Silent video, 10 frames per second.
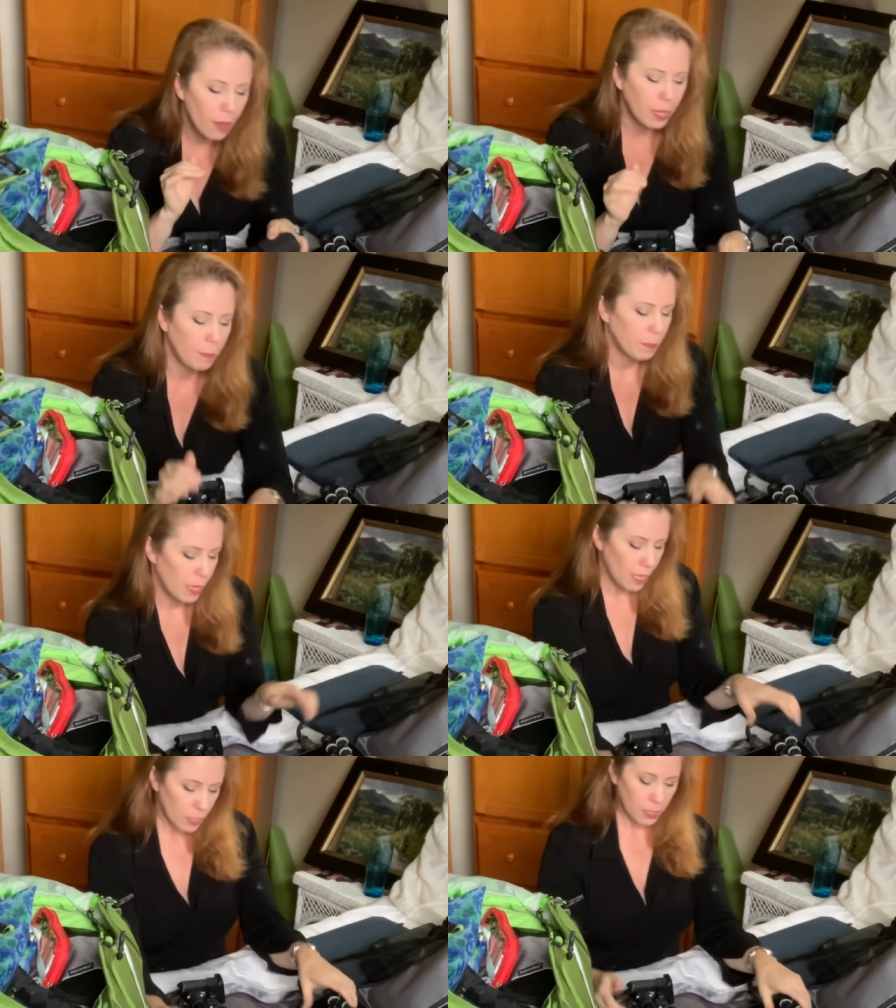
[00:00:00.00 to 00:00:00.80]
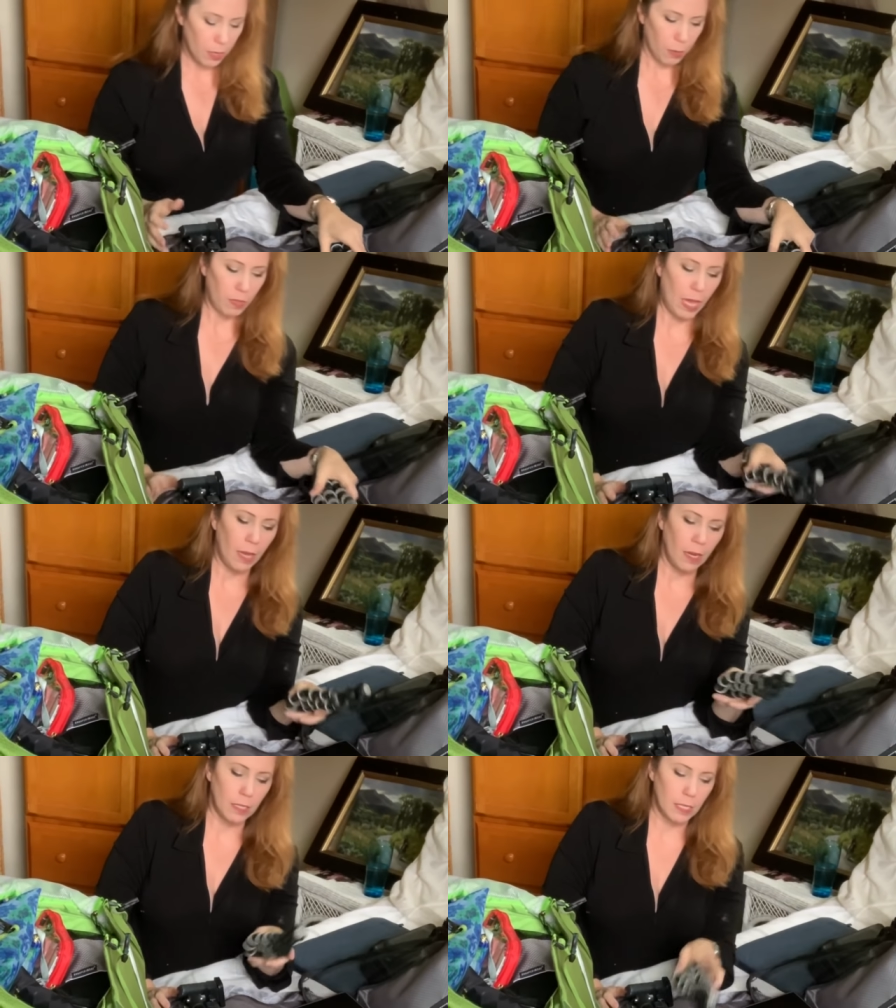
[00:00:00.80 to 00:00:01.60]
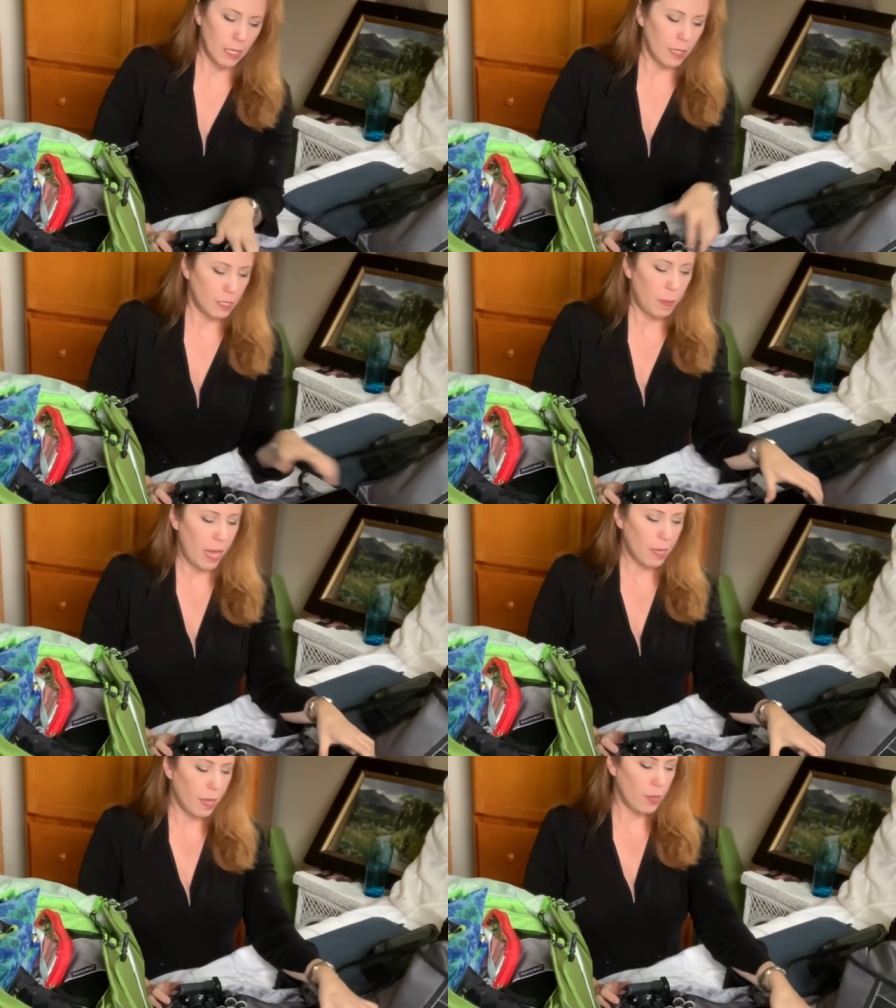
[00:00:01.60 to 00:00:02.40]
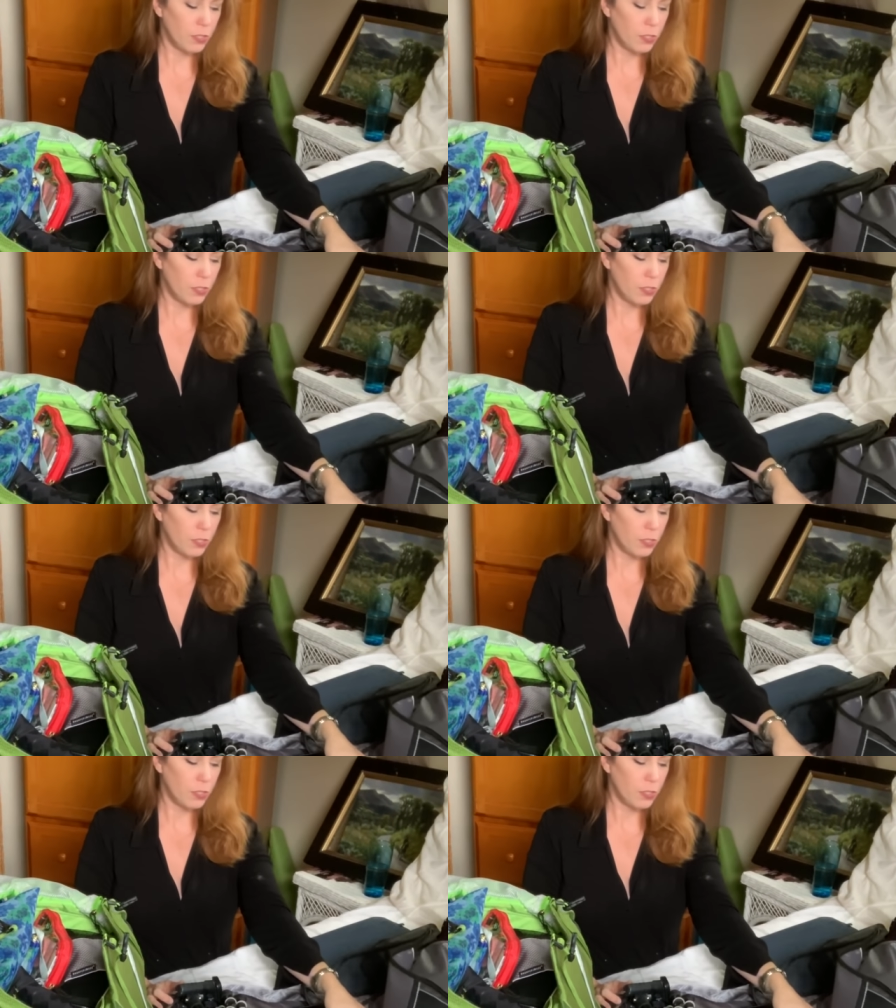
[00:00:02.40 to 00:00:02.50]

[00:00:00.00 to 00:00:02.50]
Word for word: Okay, so that is in this pack. I